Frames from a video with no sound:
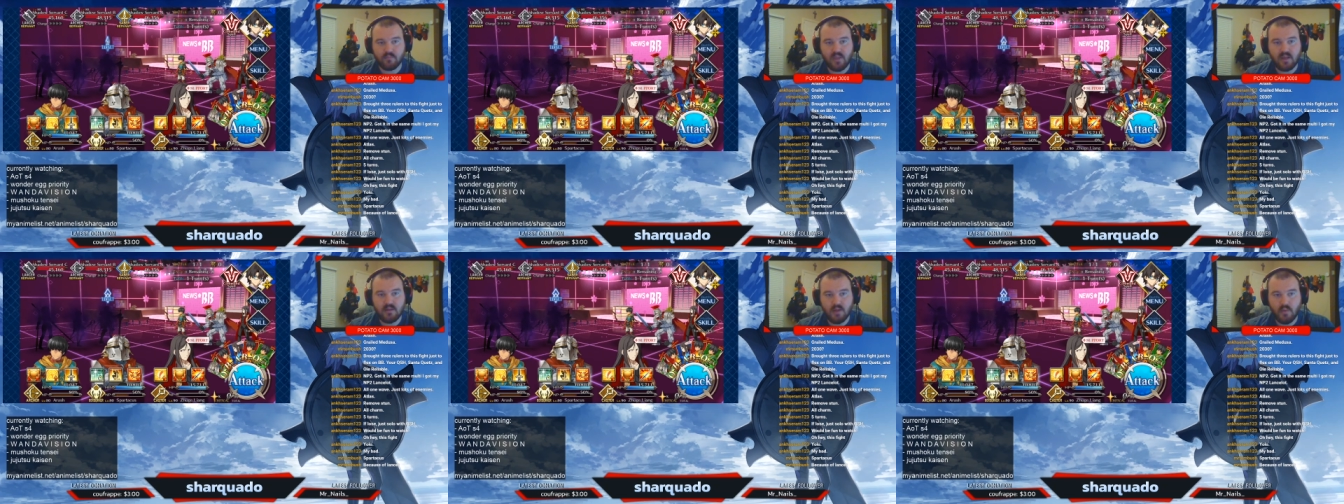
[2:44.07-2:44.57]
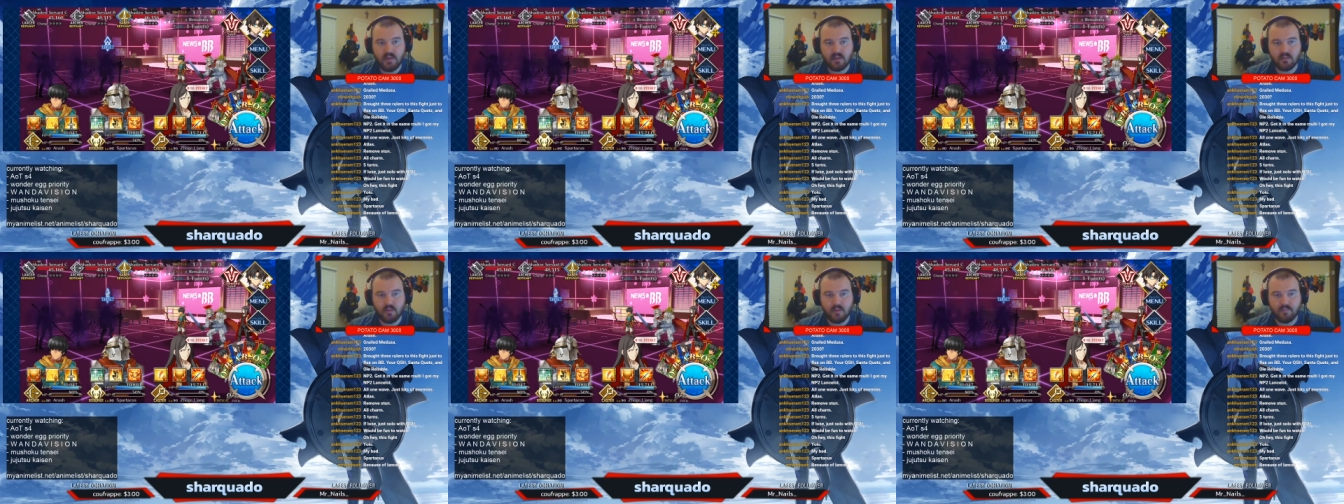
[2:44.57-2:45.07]
I know he can
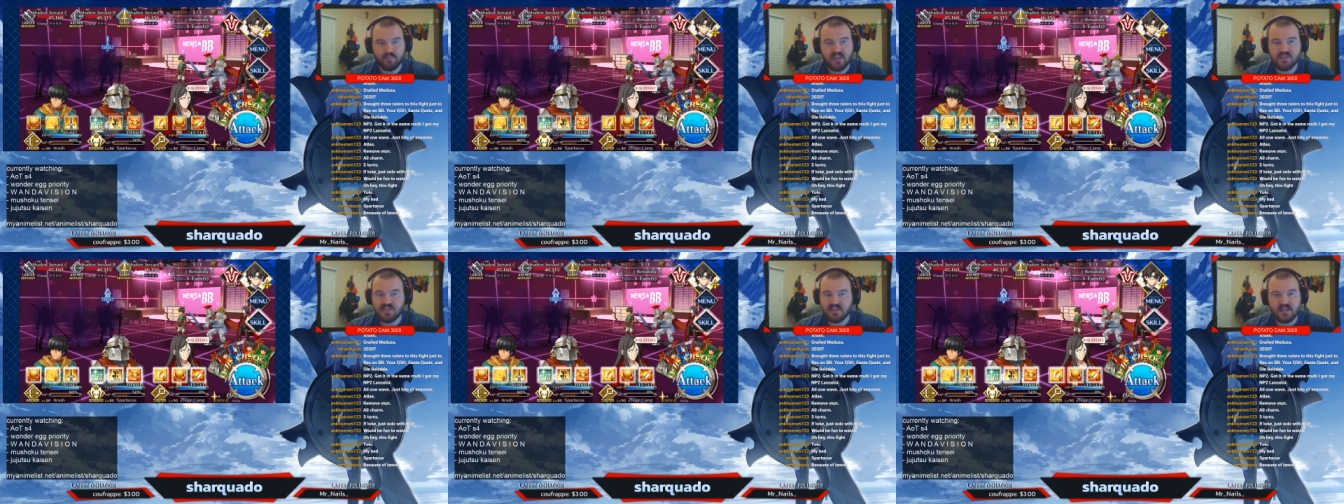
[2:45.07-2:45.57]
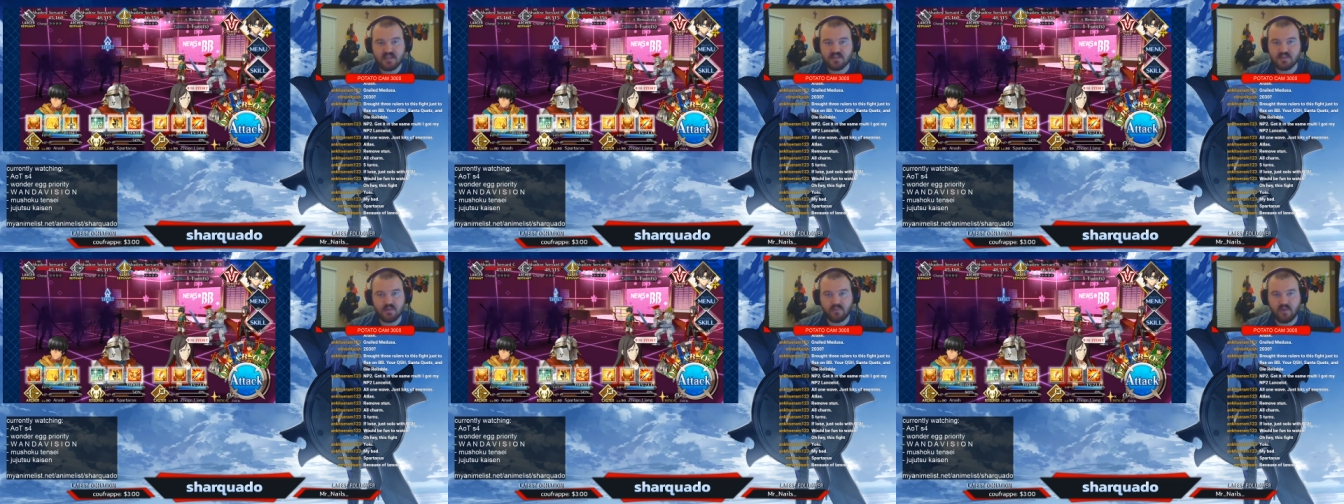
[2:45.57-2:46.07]
do it. He just has to
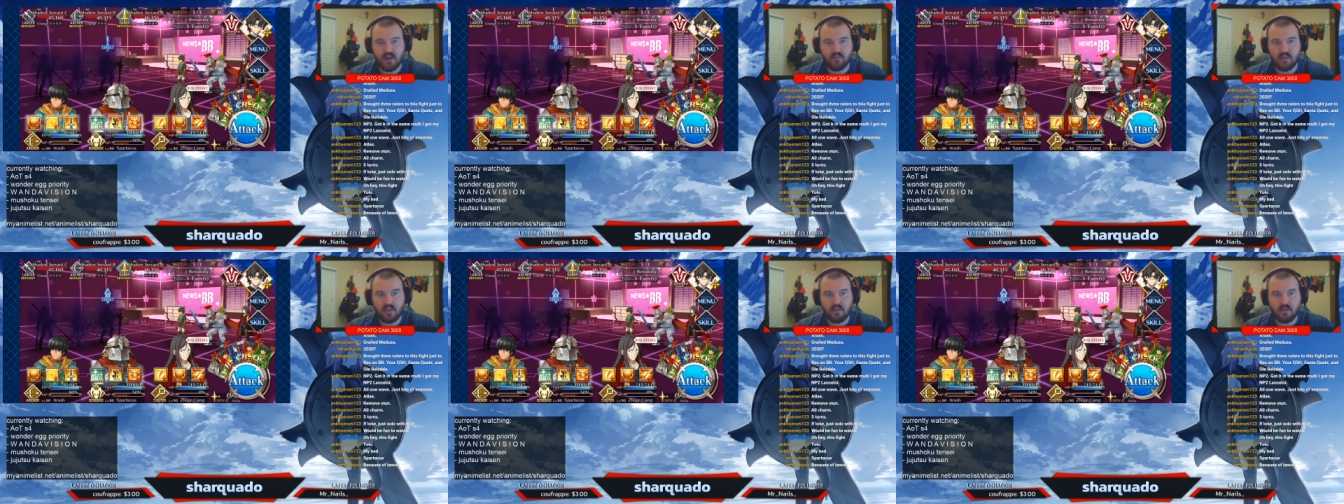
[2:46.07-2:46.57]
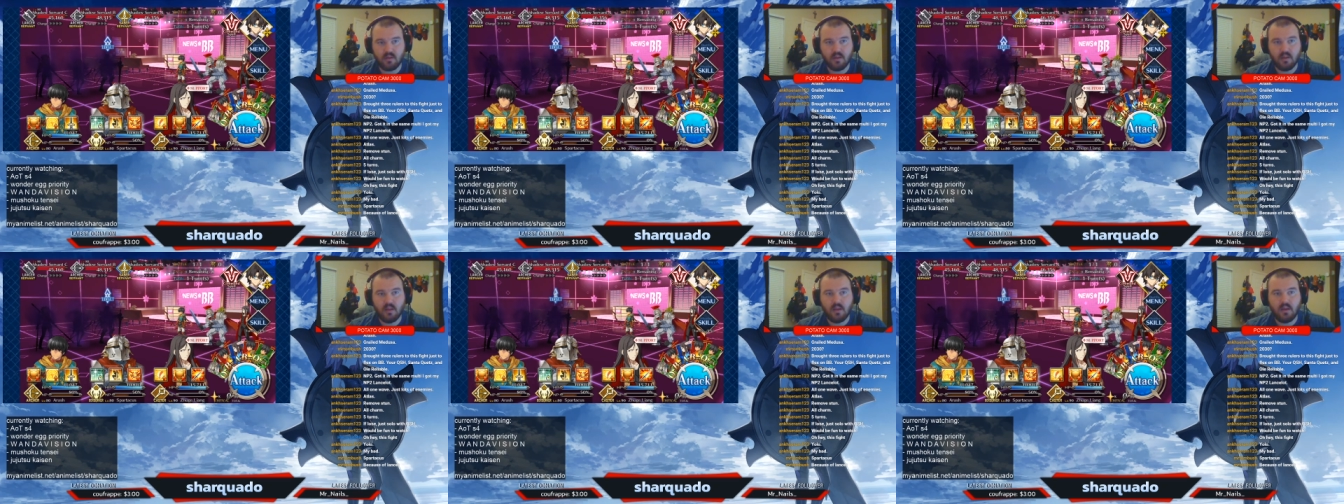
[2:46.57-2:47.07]
survive that long,
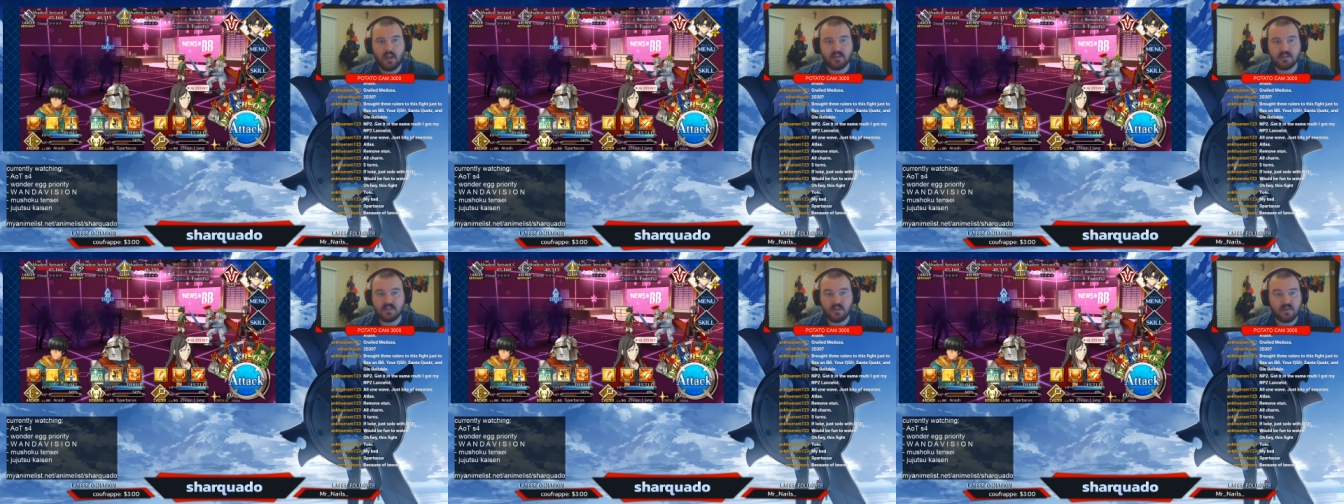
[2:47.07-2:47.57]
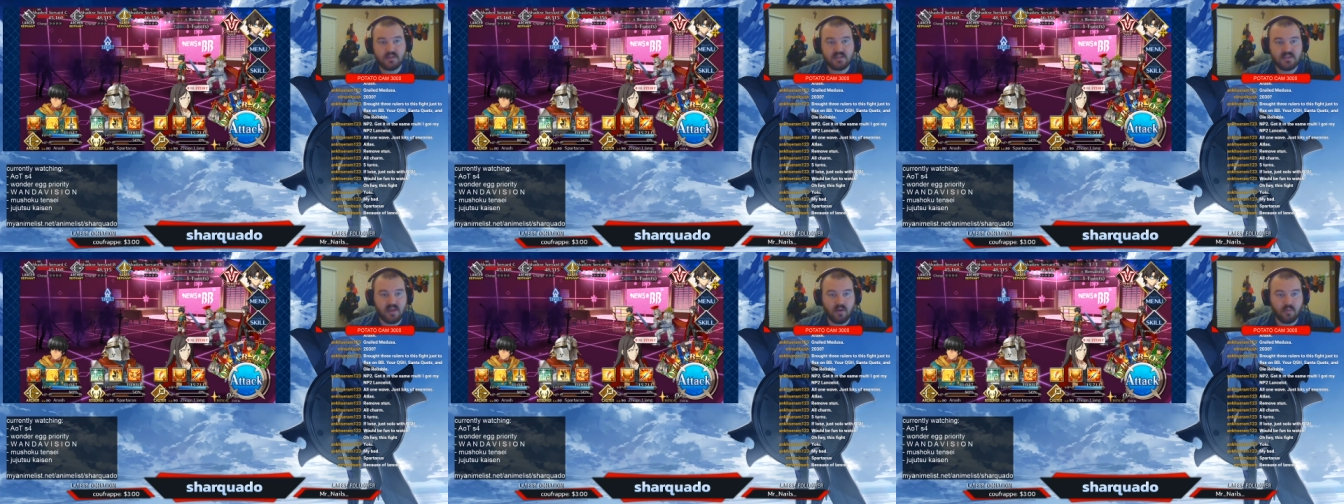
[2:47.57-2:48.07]
and as long as
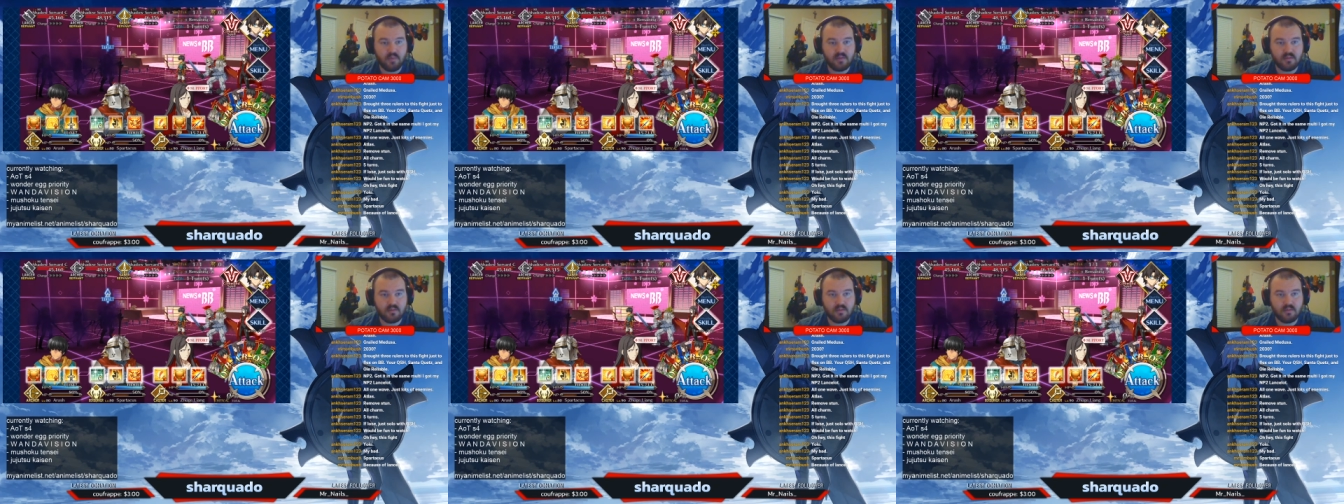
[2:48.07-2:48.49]
Diarmuid